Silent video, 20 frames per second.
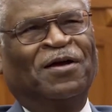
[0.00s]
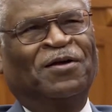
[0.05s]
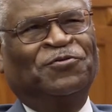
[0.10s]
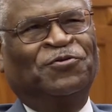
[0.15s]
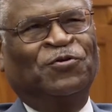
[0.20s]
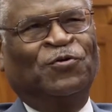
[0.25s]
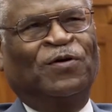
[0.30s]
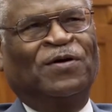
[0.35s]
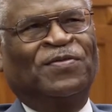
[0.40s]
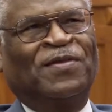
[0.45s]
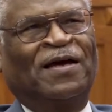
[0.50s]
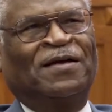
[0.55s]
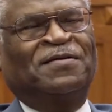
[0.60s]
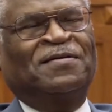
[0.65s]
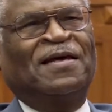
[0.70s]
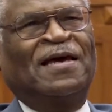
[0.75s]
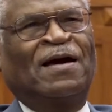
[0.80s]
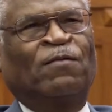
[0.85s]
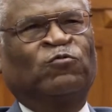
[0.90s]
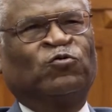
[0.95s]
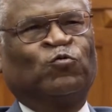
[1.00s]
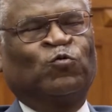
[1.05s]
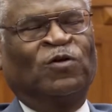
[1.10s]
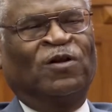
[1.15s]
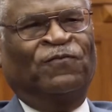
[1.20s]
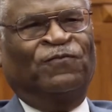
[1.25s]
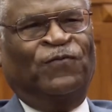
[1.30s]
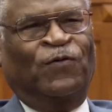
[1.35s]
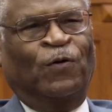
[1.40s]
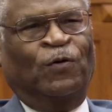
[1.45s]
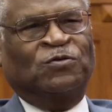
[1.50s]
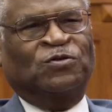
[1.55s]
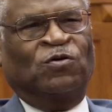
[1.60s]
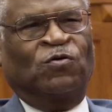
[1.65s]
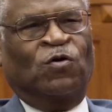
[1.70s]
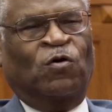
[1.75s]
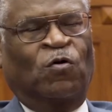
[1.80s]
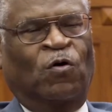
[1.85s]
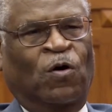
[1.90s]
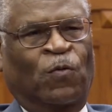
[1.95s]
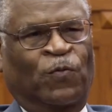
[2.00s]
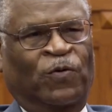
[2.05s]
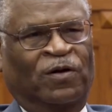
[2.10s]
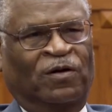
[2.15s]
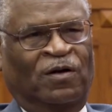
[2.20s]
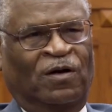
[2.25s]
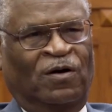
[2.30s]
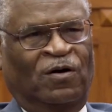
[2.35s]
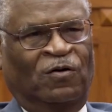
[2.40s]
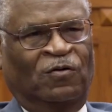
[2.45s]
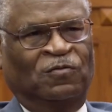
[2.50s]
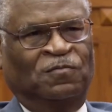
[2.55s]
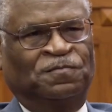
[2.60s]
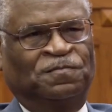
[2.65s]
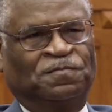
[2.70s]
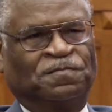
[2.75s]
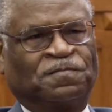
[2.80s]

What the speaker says: Duke at that time was really focused on corporate law,